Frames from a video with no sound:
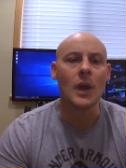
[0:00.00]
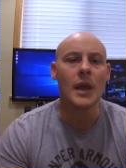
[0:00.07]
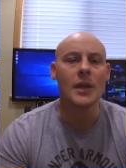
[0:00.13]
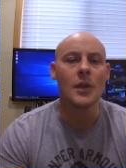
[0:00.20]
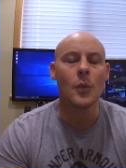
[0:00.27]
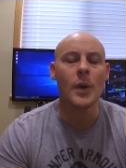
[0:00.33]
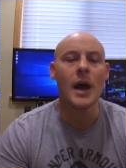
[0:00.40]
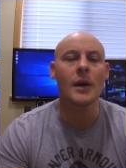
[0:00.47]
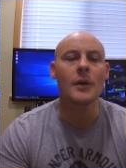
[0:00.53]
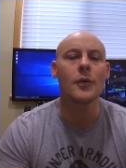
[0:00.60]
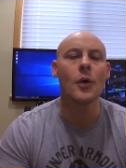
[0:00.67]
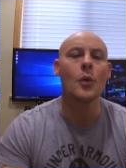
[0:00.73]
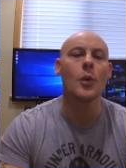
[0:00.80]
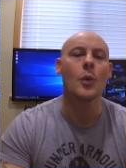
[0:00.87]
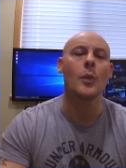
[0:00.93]
and the way I
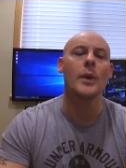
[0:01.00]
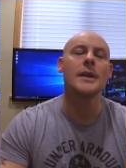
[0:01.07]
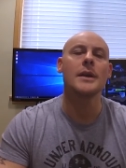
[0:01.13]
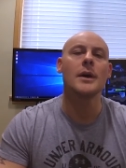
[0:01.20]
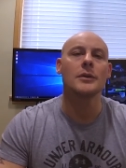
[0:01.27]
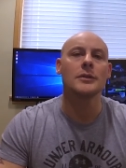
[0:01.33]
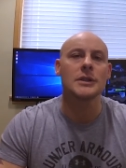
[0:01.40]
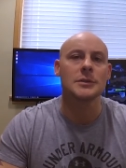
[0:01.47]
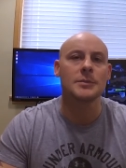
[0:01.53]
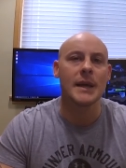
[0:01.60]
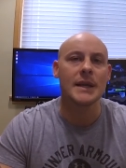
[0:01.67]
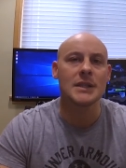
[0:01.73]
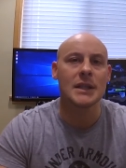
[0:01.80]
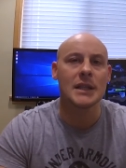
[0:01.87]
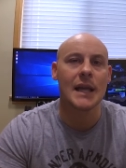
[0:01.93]
roll with Windows is
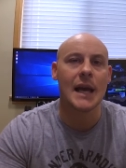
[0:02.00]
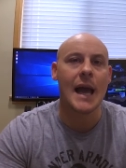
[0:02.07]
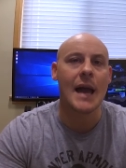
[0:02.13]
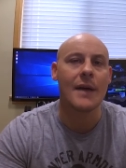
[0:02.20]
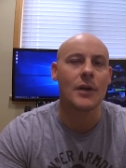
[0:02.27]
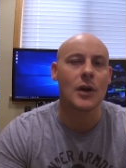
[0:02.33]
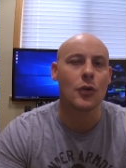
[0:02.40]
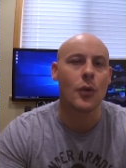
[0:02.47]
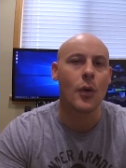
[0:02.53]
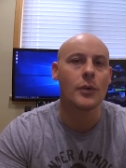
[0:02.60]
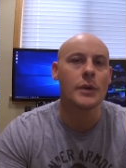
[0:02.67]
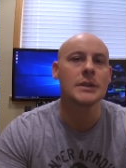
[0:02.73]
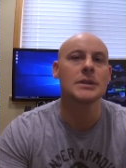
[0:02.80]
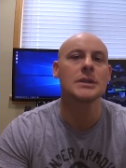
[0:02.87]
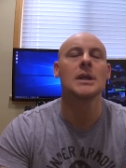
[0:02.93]
basically I have
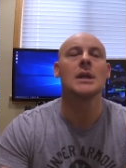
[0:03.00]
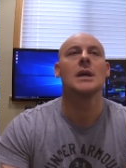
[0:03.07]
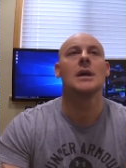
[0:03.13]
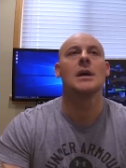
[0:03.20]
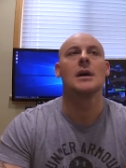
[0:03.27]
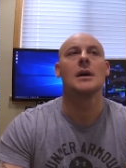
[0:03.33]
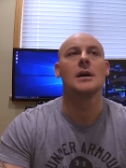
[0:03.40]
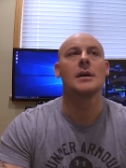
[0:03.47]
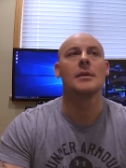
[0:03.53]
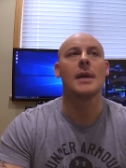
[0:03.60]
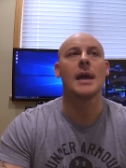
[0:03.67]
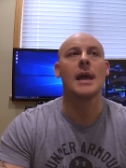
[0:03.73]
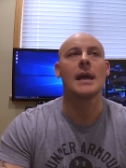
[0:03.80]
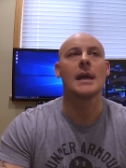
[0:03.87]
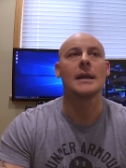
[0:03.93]
Acronis, um,
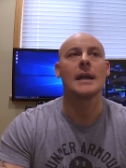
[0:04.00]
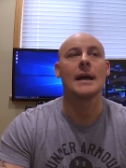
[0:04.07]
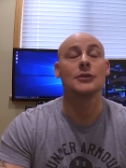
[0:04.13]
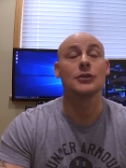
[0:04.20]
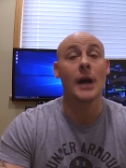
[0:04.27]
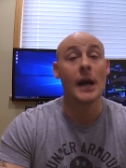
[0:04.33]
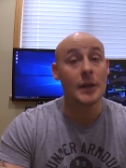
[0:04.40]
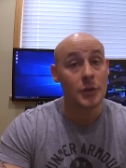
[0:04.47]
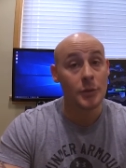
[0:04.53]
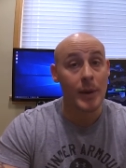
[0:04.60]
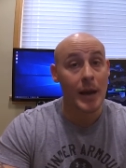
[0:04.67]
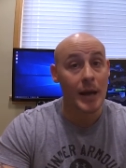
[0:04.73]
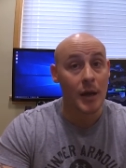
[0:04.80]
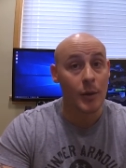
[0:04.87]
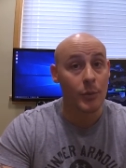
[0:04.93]
and I tried to
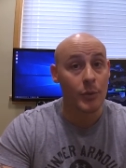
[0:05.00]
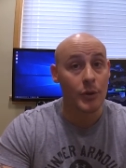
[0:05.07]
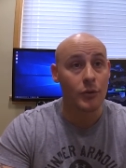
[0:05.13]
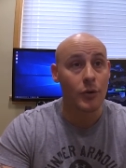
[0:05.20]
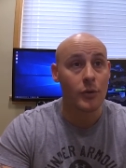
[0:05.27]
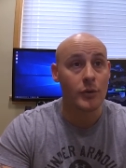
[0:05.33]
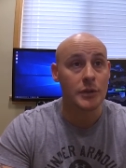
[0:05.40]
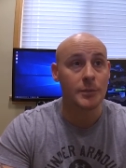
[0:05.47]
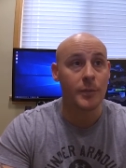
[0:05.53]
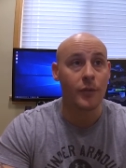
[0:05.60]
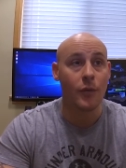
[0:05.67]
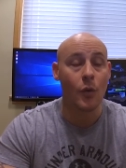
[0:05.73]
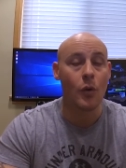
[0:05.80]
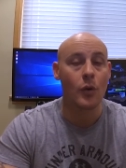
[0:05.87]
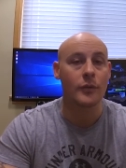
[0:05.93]
back up with Acronis
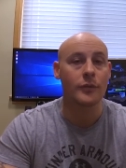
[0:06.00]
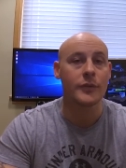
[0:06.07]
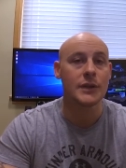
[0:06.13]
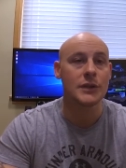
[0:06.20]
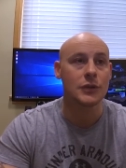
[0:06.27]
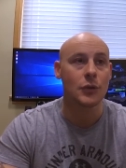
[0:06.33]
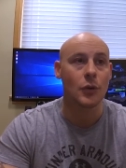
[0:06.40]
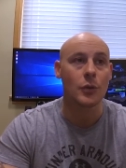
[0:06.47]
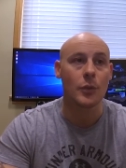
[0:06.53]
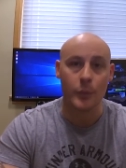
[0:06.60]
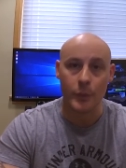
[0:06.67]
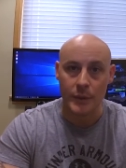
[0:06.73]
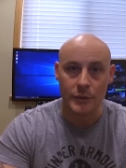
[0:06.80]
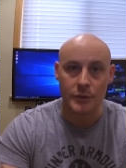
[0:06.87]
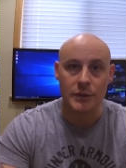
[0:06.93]
before and restore when
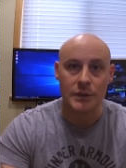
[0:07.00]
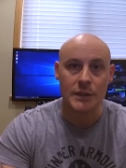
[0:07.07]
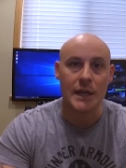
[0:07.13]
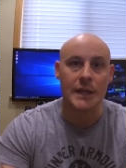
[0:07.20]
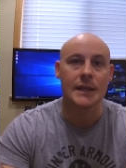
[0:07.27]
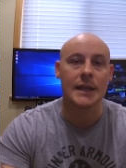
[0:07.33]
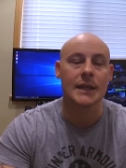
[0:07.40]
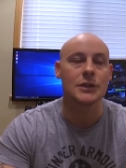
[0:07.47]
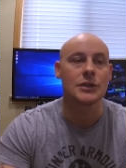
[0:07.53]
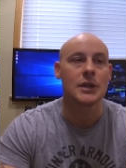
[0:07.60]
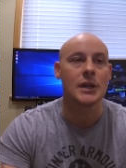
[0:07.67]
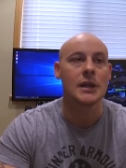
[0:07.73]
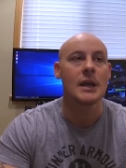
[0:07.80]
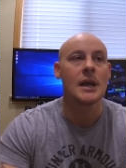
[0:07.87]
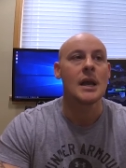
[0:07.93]
Windows decided to take a
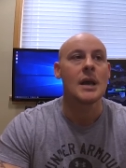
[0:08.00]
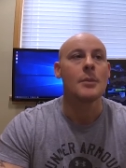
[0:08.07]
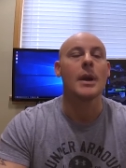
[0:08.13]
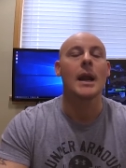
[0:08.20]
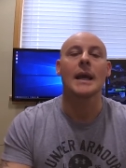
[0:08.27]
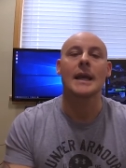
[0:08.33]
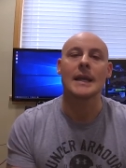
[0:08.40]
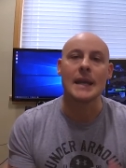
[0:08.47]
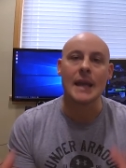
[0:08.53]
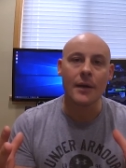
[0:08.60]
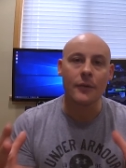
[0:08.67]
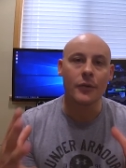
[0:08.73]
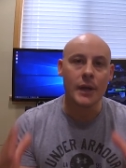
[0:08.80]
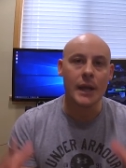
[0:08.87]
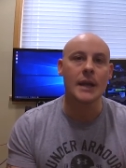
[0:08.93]
shit, but I could
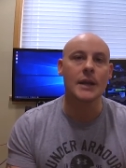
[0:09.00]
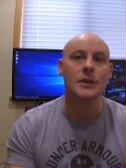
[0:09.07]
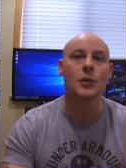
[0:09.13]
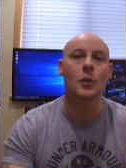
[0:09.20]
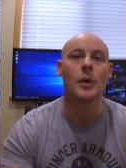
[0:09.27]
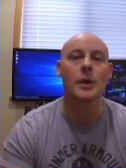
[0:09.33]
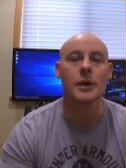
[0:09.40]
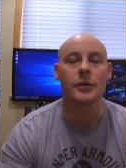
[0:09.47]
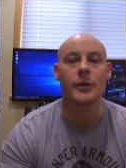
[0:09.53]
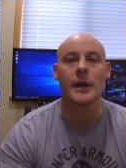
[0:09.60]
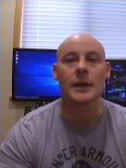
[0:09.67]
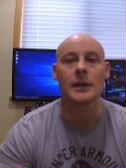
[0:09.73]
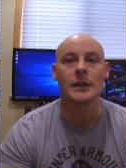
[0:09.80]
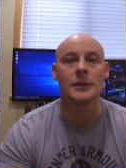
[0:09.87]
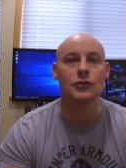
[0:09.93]
never get it to work
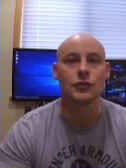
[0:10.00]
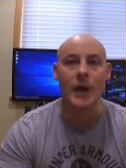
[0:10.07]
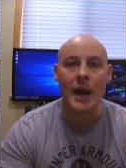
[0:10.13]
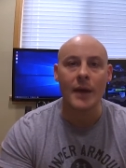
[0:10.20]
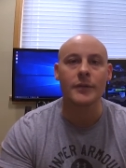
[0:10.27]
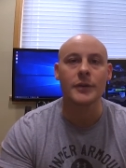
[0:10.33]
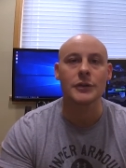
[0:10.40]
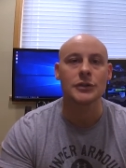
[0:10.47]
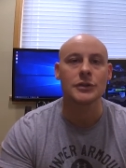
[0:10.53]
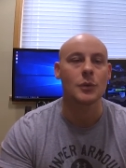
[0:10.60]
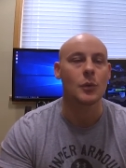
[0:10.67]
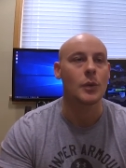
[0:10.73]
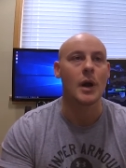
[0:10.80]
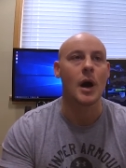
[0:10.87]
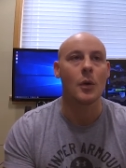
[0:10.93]
correctly. Drivers
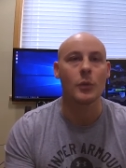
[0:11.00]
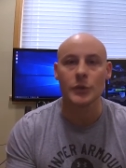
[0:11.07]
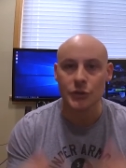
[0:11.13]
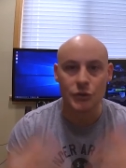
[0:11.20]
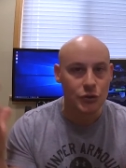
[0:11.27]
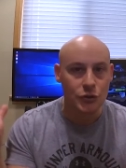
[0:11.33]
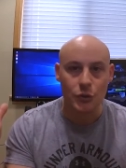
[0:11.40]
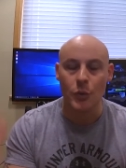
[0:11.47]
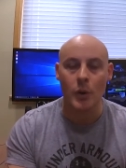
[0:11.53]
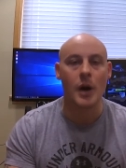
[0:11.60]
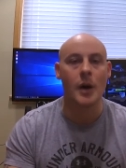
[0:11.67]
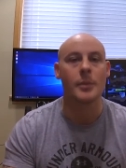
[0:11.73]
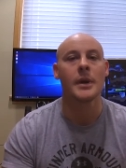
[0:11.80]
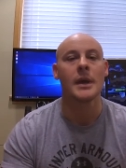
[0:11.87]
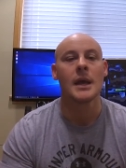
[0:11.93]
would always screw
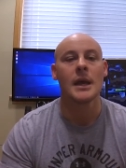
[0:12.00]
up